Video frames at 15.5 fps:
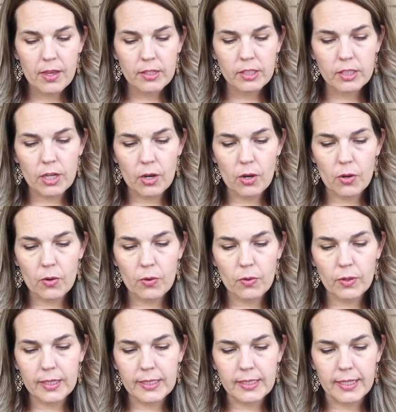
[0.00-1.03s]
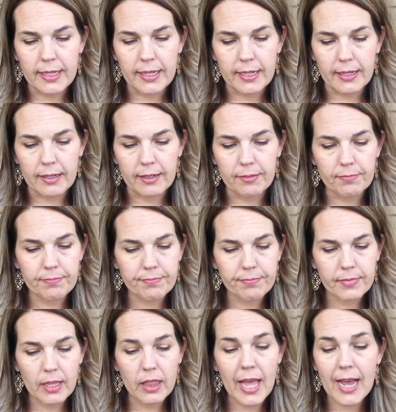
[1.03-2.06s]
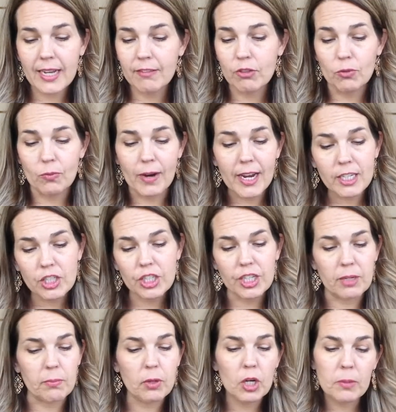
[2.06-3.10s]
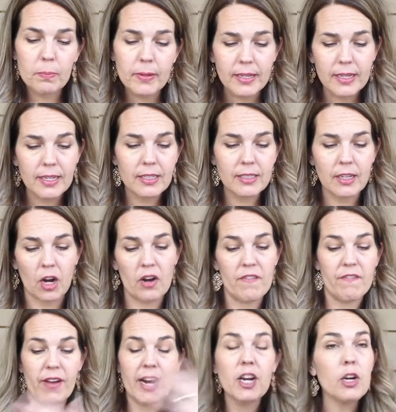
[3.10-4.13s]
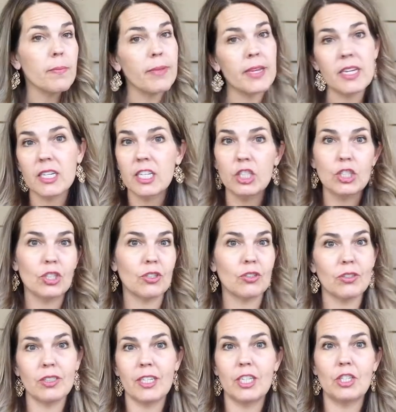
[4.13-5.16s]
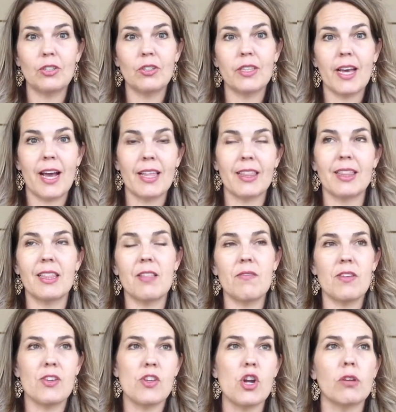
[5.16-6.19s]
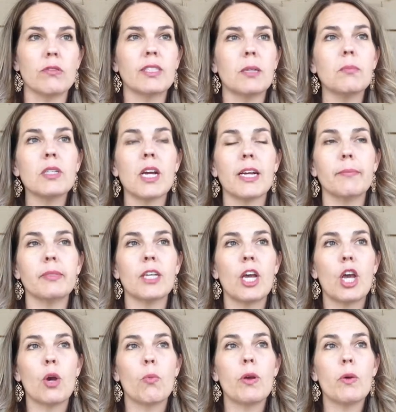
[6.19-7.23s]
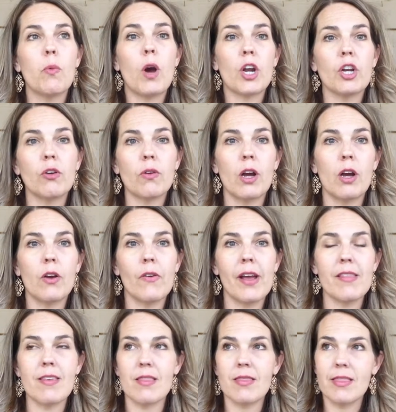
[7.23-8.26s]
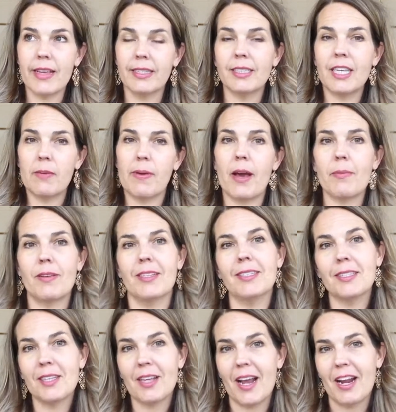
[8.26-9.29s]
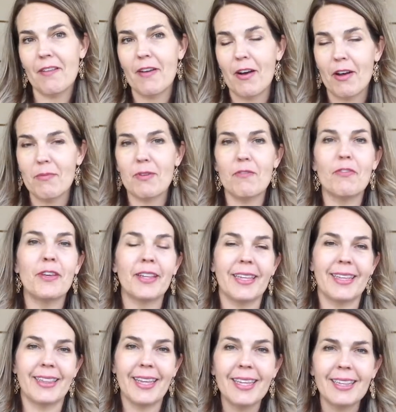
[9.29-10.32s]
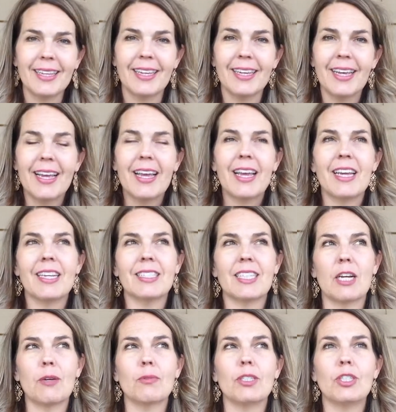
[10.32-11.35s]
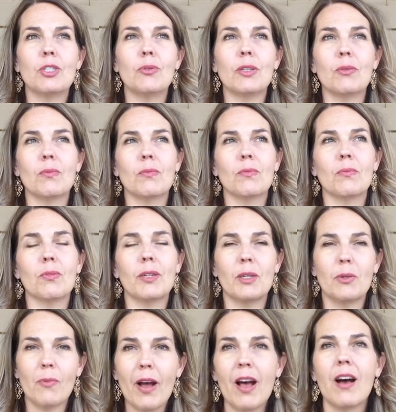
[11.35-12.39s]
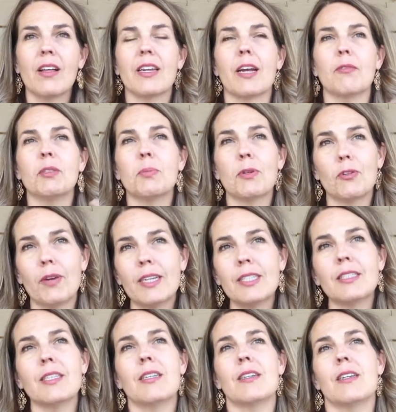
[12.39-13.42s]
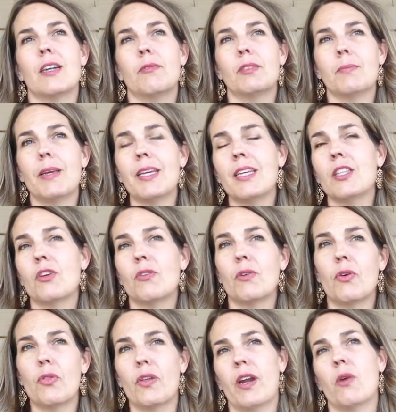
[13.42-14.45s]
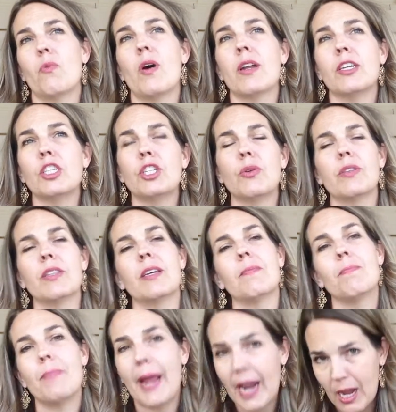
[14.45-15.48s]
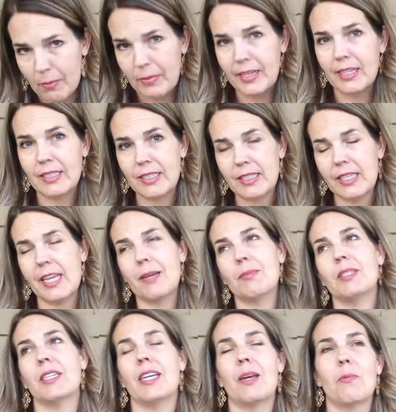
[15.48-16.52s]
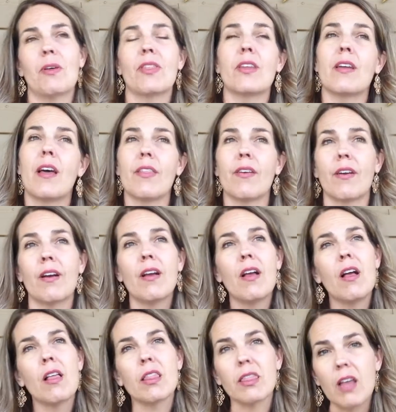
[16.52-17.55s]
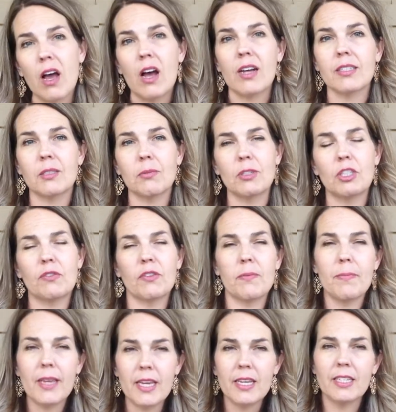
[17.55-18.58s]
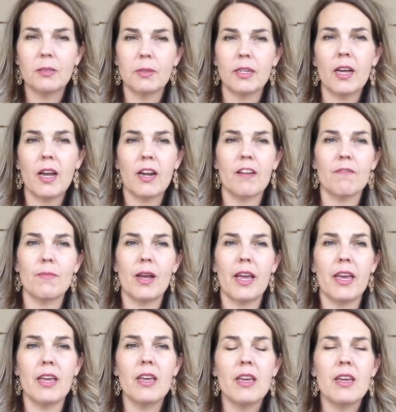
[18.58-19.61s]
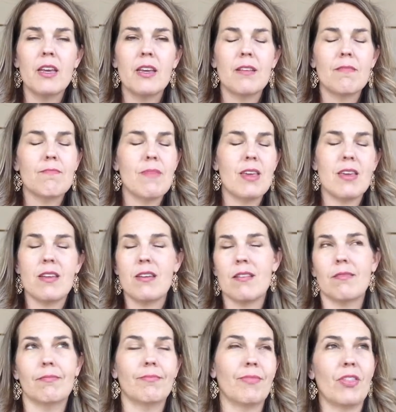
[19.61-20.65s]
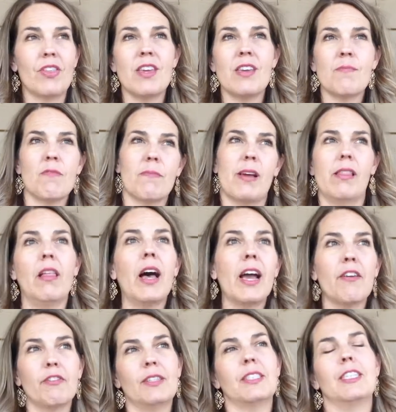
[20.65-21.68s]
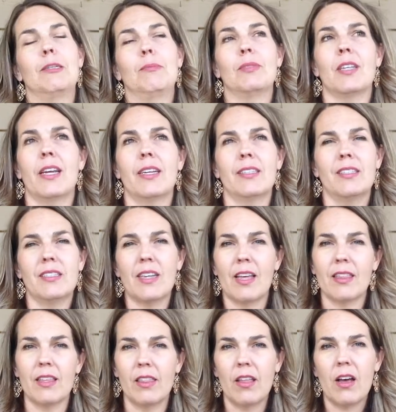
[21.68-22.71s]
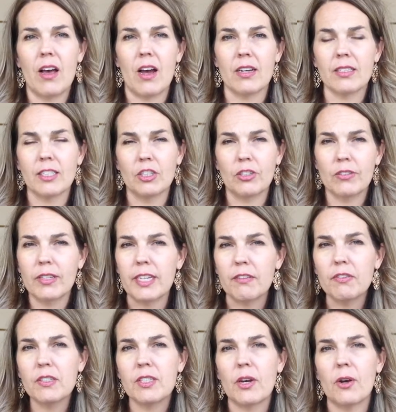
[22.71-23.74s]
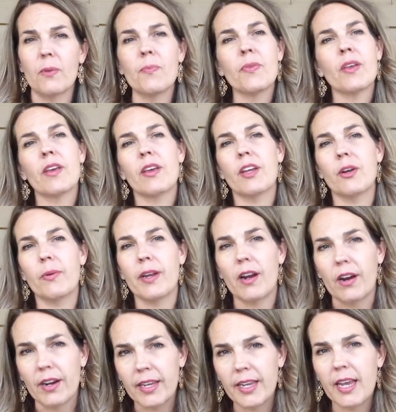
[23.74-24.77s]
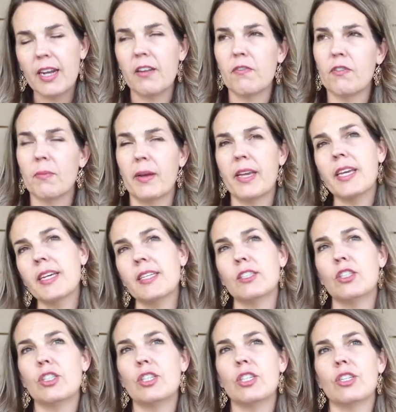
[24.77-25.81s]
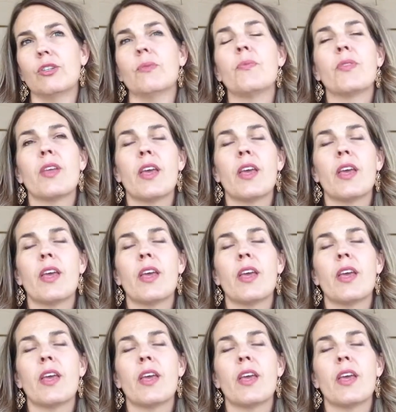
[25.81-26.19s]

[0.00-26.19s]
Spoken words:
So let's see here. Lack of direction and purpose. Our environment can certainly do that. Sometimes we want to grow and then things keep happening. This is kind of how I've been feeling lately, is I was doing pretty well and I was progressing and I was making the growth that I wanted to, and then bam, it gets slammed again with another loss, which for me has been kind of my main theme of my life, it seems like, is death and loss and grief. So here we are again, and for my kids too.